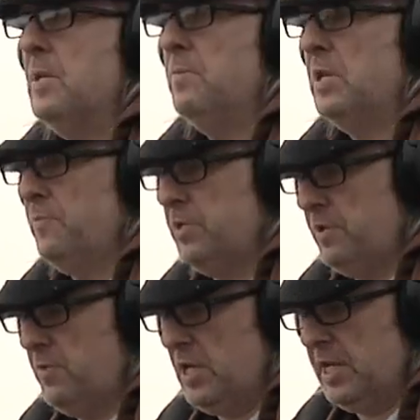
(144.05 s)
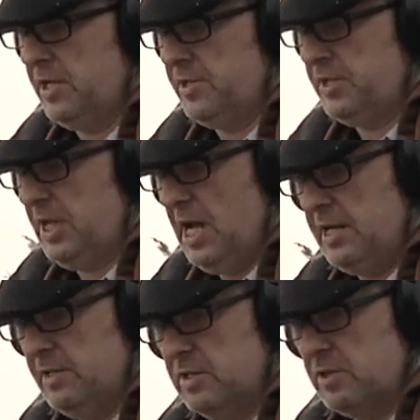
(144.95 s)
And what I, what I really like is the
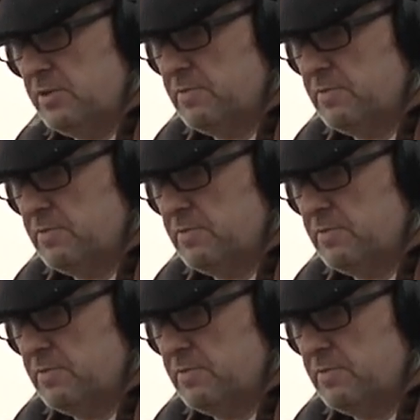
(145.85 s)
tiny little